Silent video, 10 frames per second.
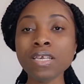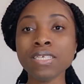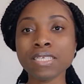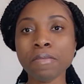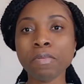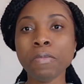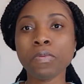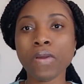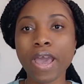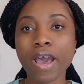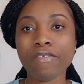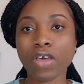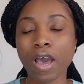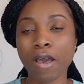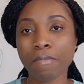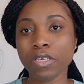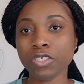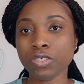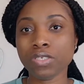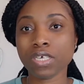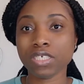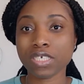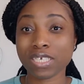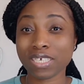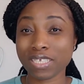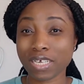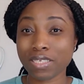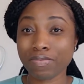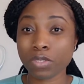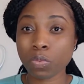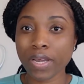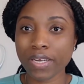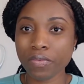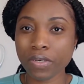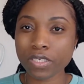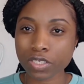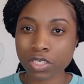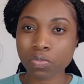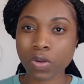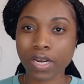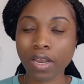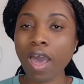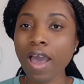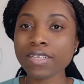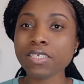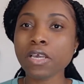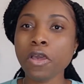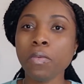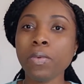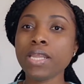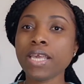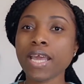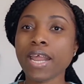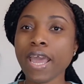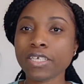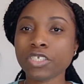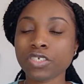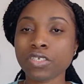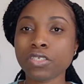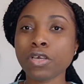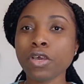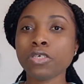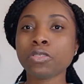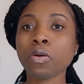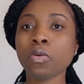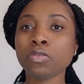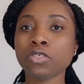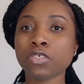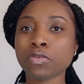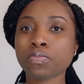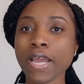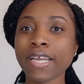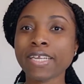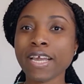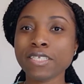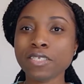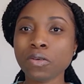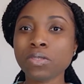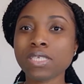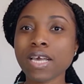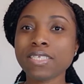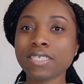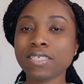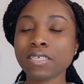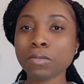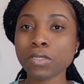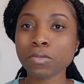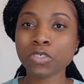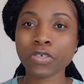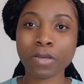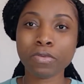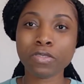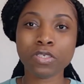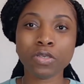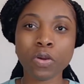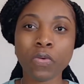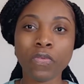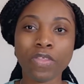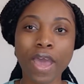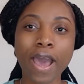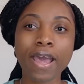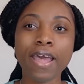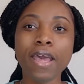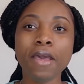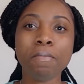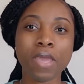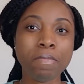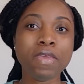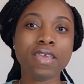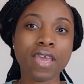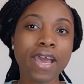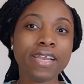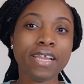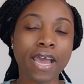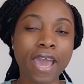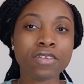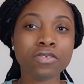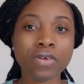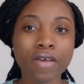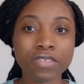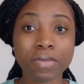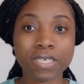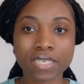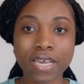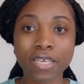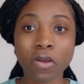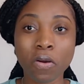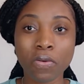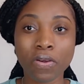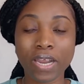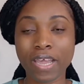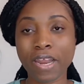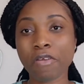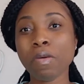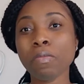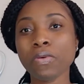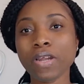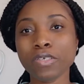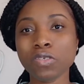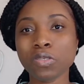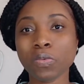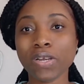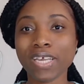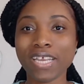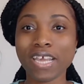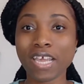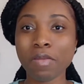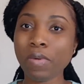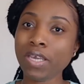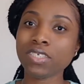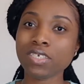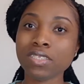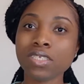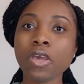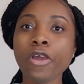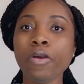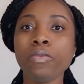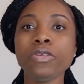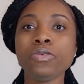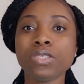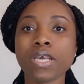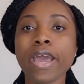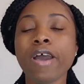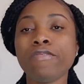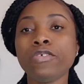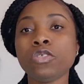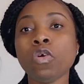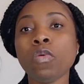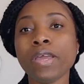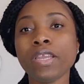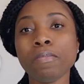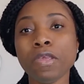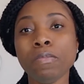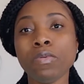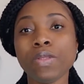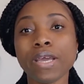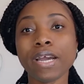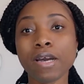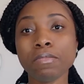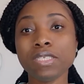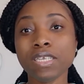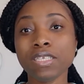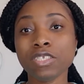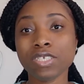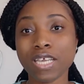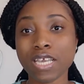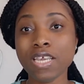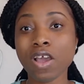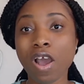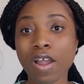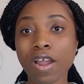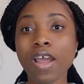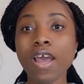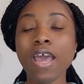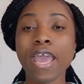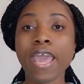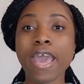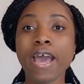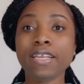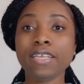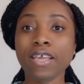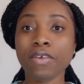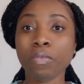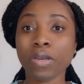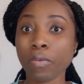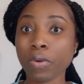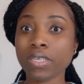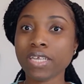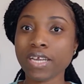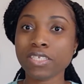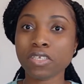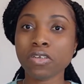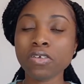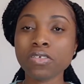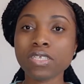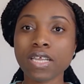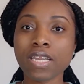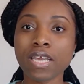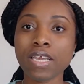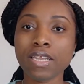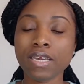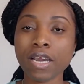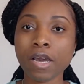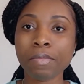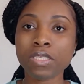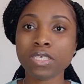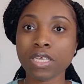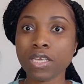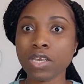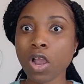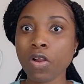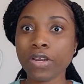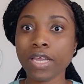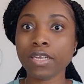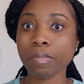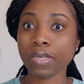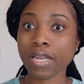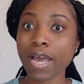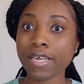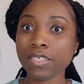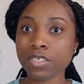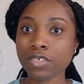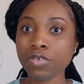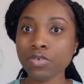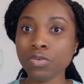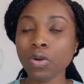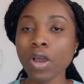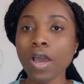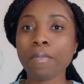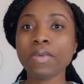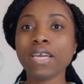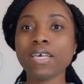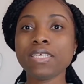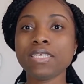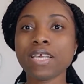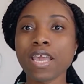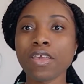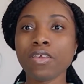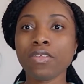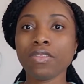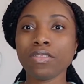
Some people have issues such as excessive sweating, where they just sweat a lot when they get anxious. So just recognizing those signs and symptoms, you're able to know that maybe, yeah, I do have some anxiety going on. And I remember when I used to work in inpatient, we used to have so many people comes into the ER, and when I worked there as a nurse, and they come into the ER or they ended up in the ICU because they